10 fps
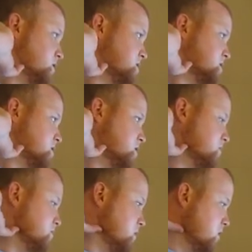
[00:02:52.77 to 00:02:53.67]
This is
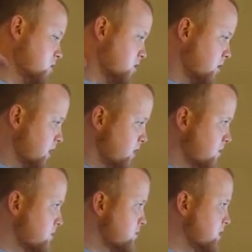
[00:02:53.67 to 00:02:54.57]
an
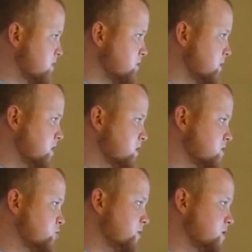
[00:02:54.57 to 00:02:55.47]
all-grain recipe,
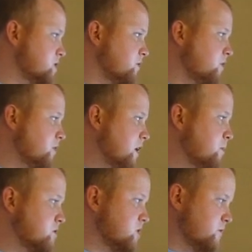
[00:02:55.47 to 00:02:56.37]
assuming
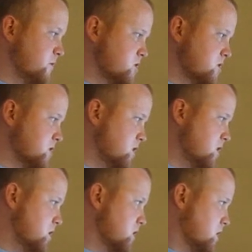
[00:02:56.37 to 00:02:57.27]
75% efficiency.